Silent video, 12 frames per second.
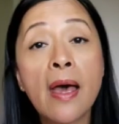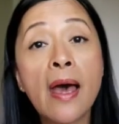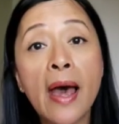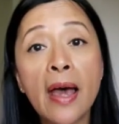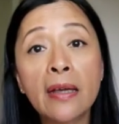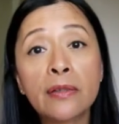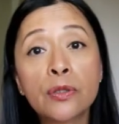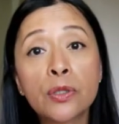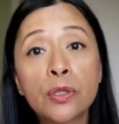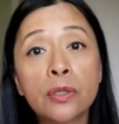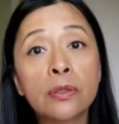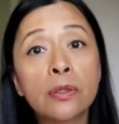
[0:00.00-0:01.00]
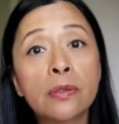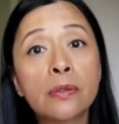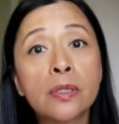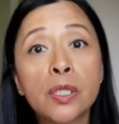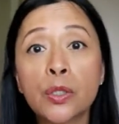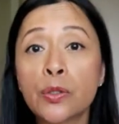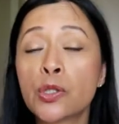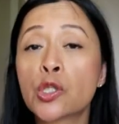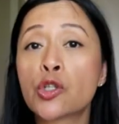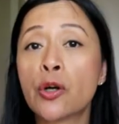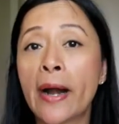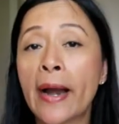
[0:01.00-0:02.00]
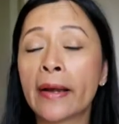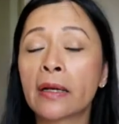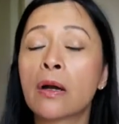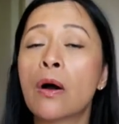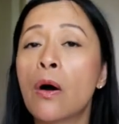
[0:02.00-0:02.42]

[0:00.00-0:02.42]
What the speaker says: and you lose track